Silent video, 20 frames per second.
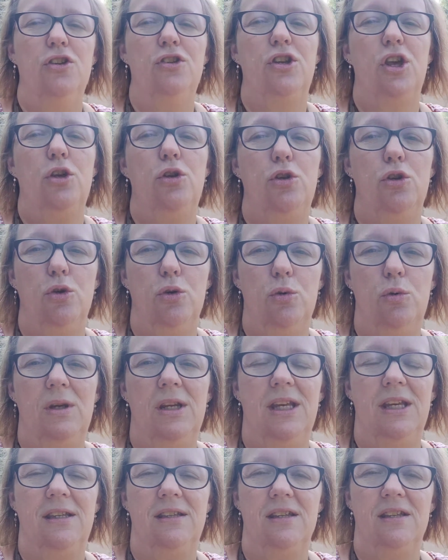So you
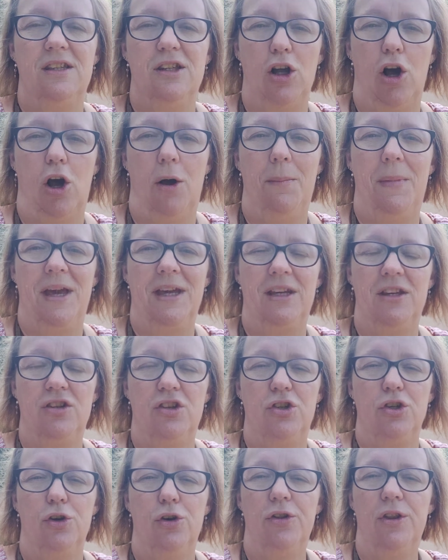need to start making
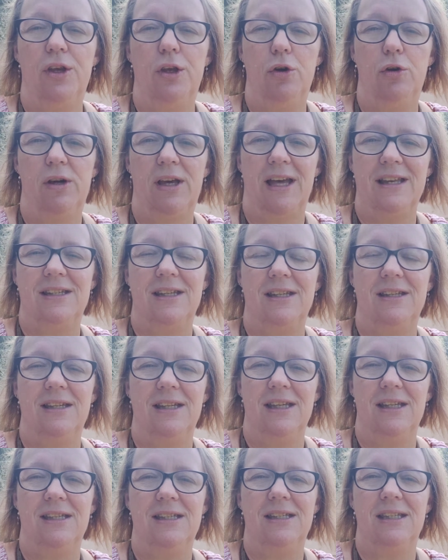sure that you're getting
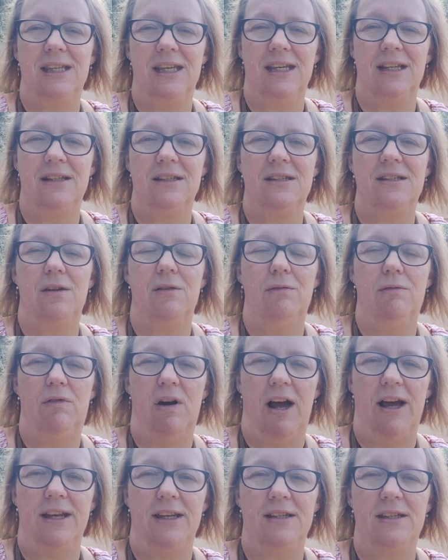these things
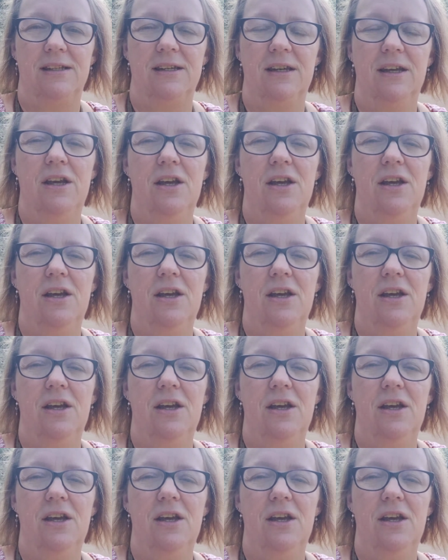right.